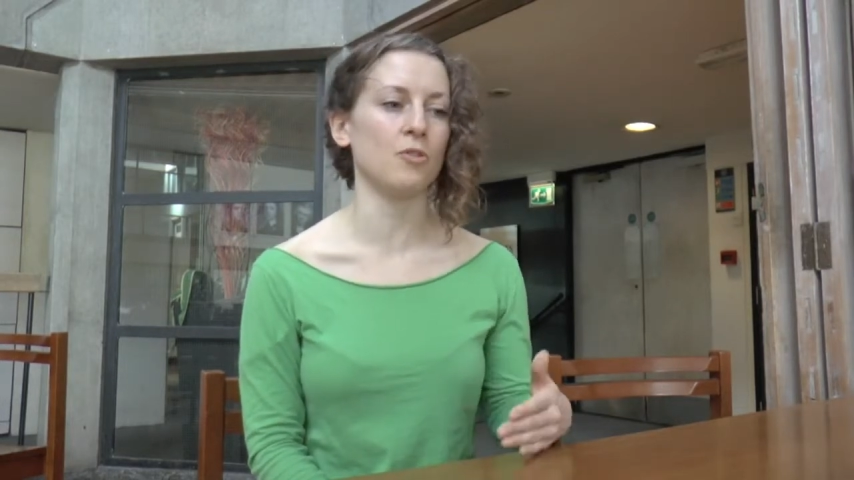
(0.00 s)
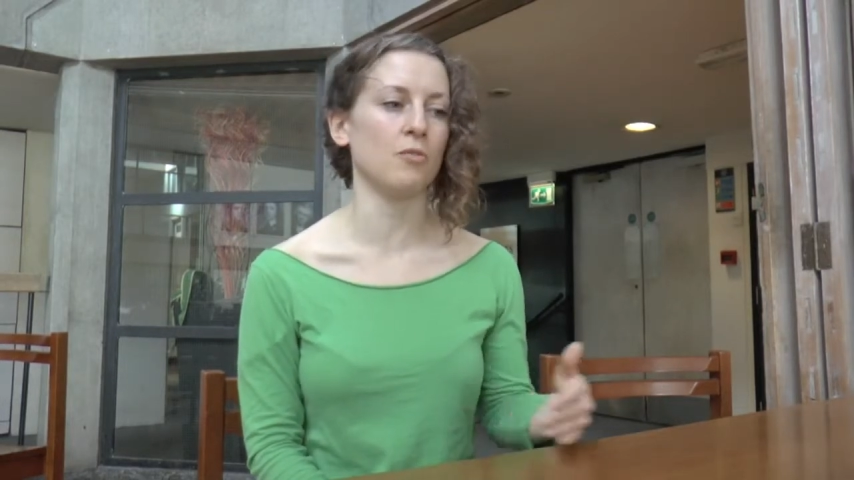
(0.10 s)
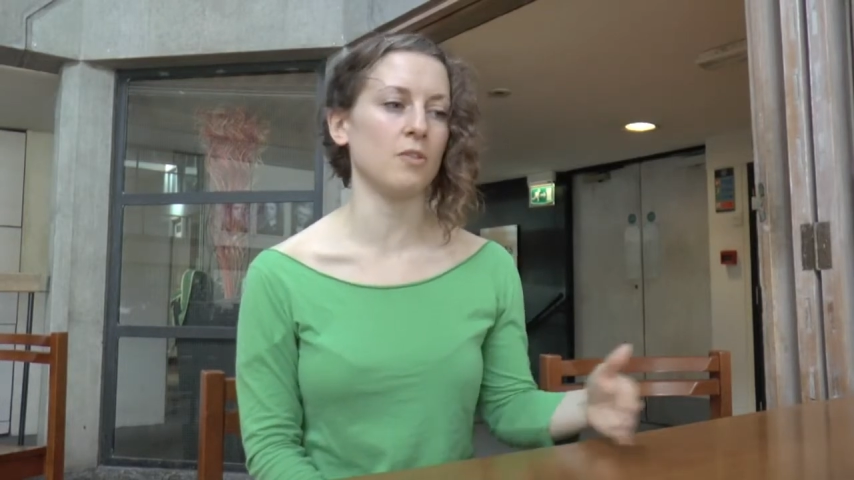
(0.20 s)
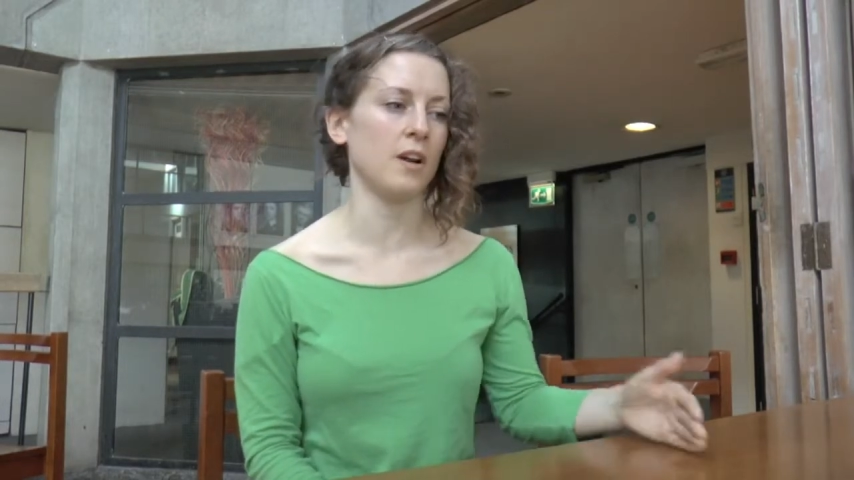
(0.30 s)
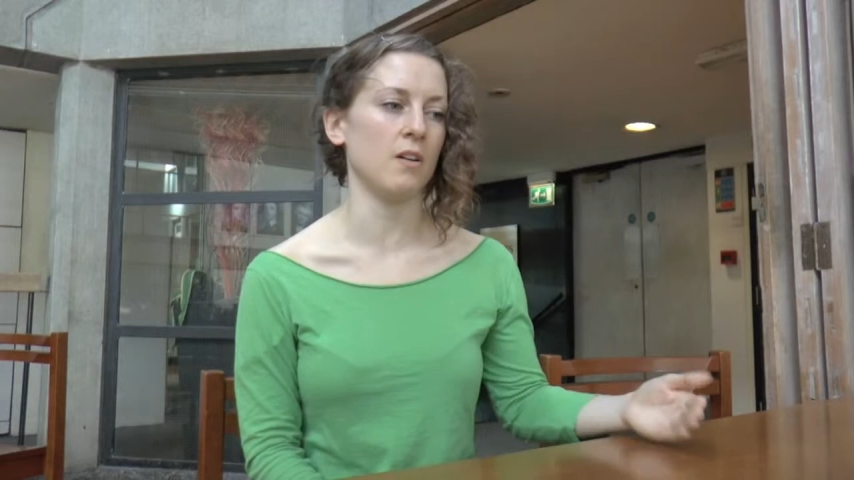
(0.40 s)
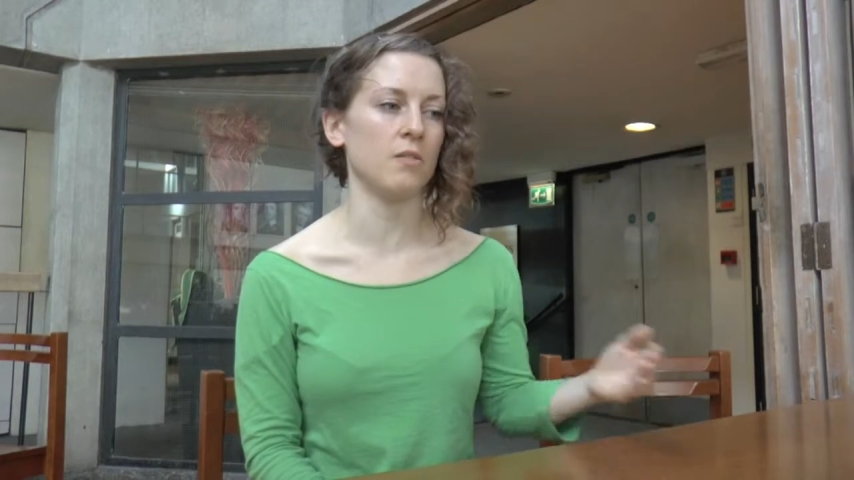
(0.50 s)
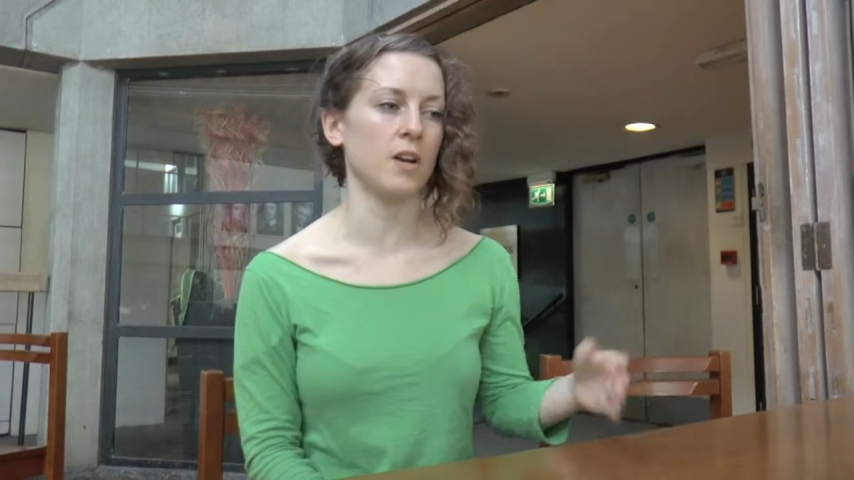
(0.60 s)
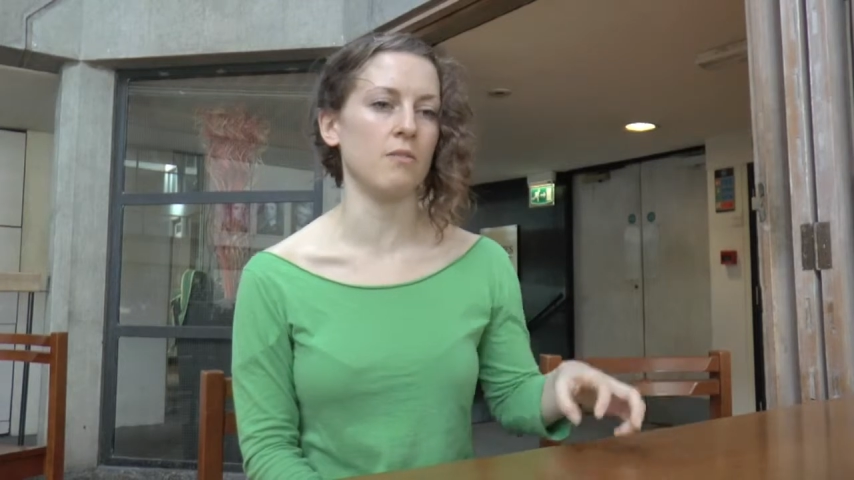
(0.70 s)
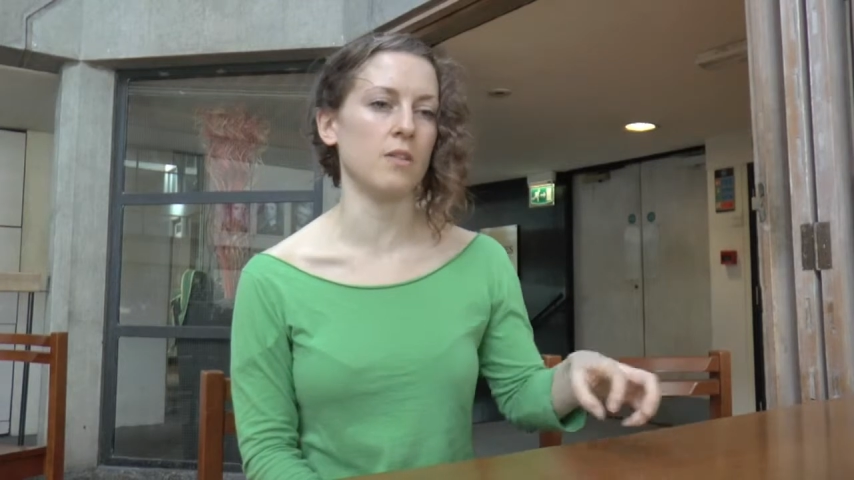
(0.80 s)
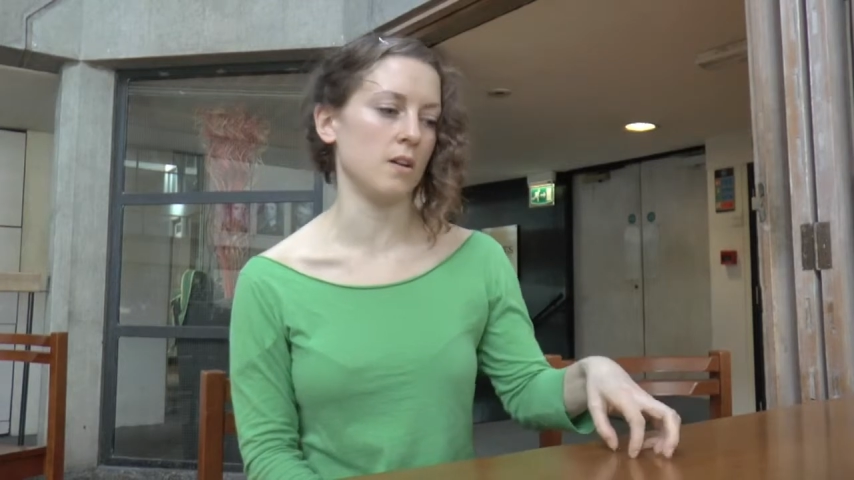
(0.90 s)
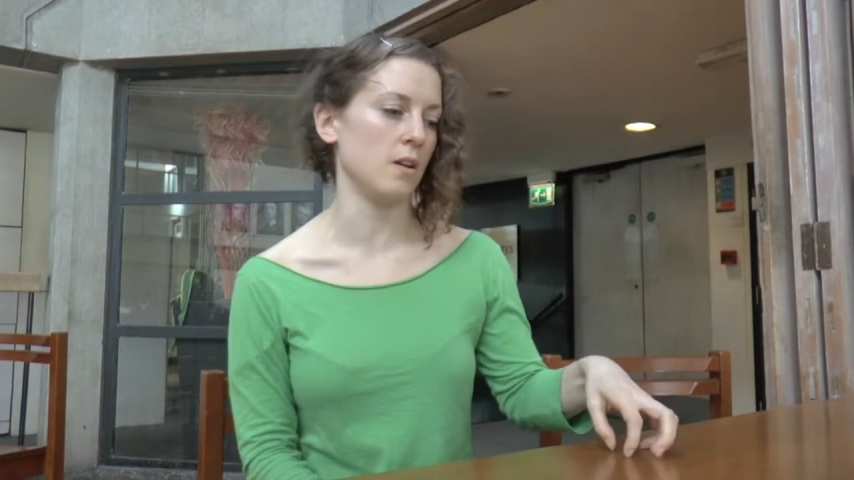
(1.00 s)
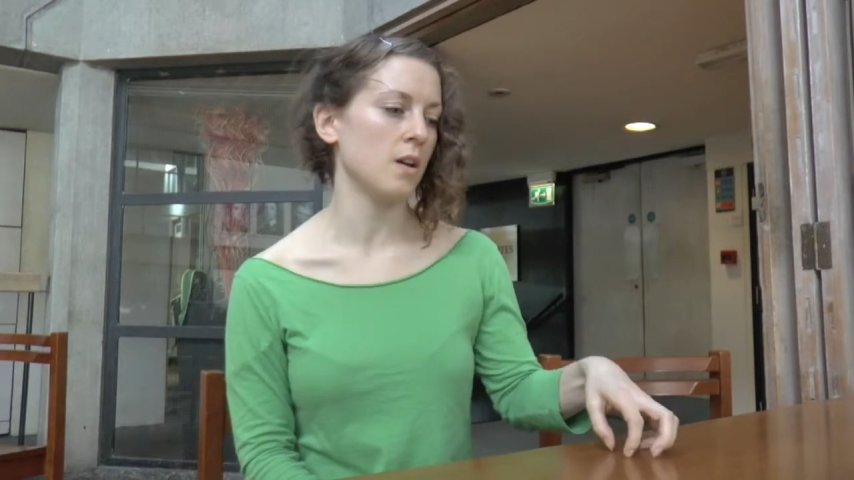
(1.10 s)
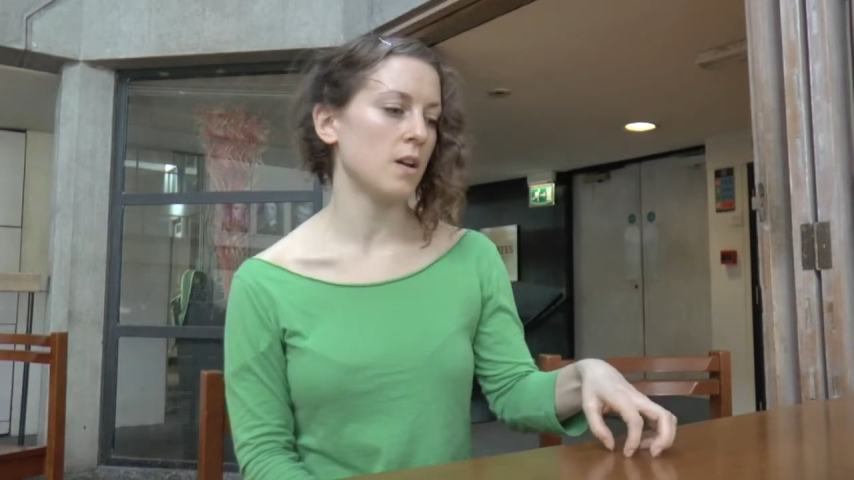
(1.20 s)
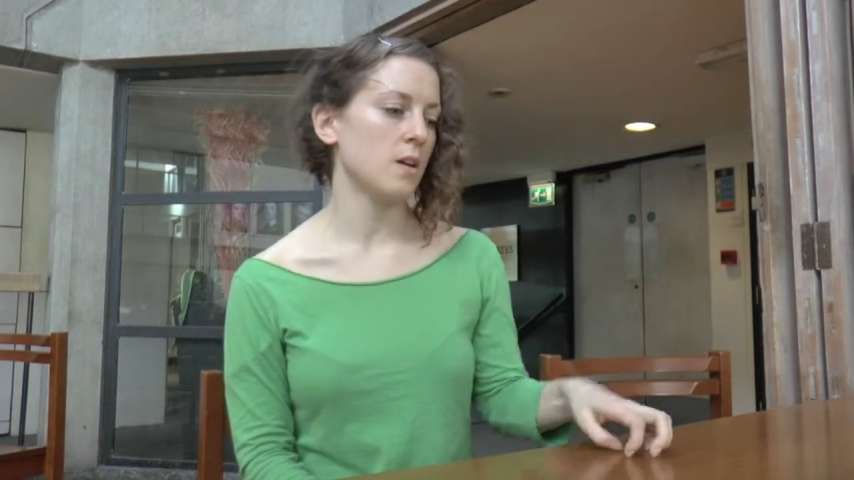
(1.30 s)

don't have kind of the,